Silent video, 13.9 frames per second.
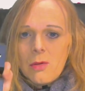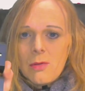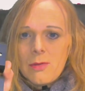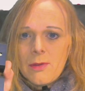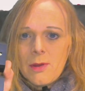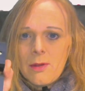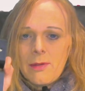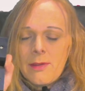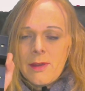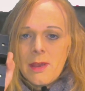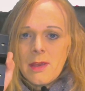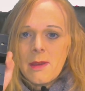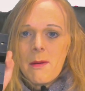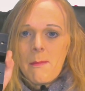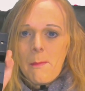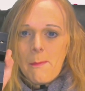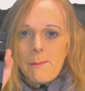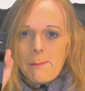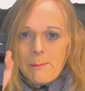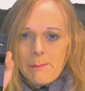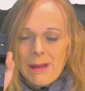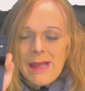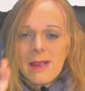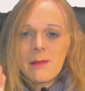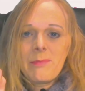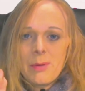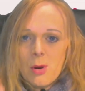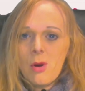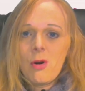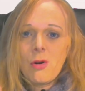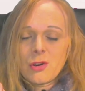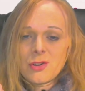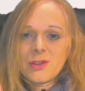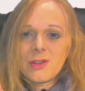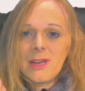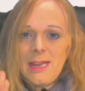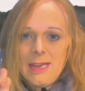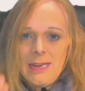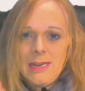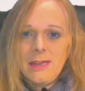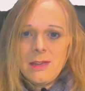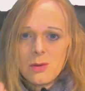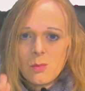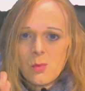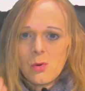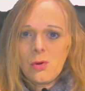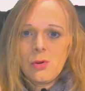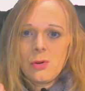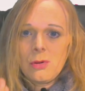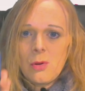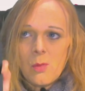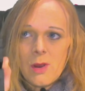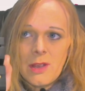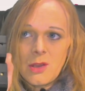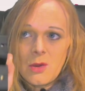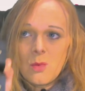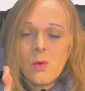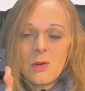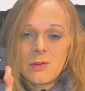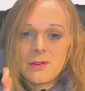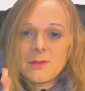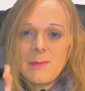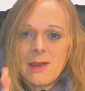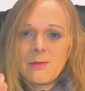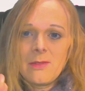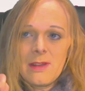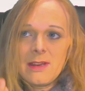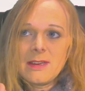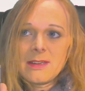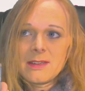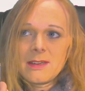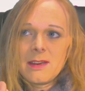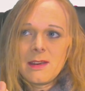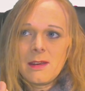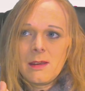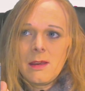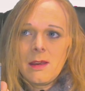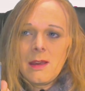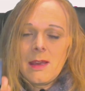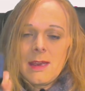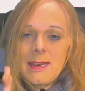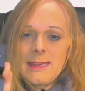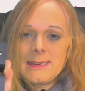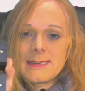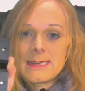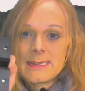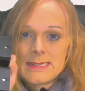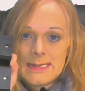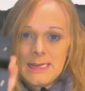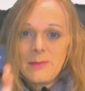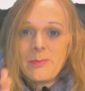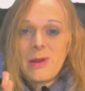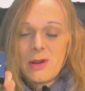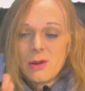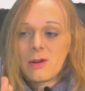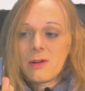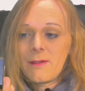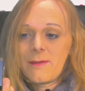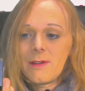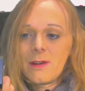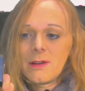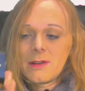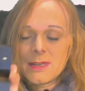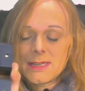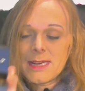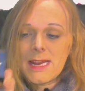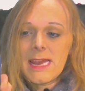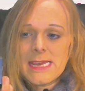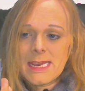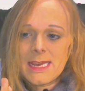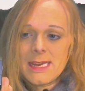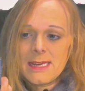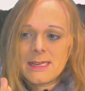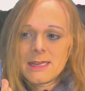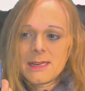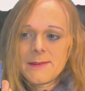that the back box in the wall where you want to mount this is deep enough to take it.